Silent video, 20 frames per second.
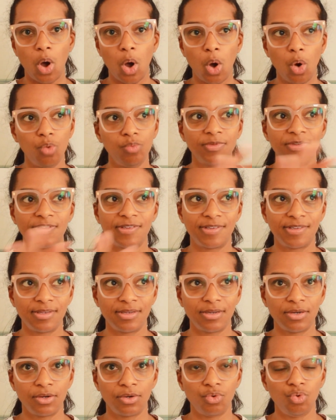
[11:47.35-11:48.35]

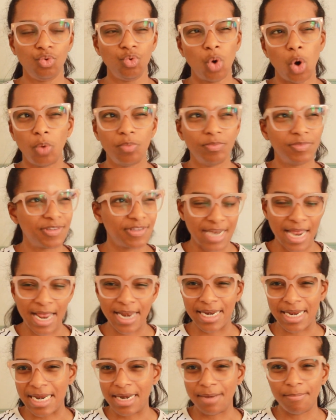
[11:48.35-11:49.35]

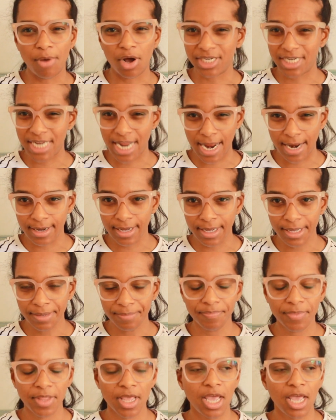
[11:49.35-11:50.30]
homestead in Montana.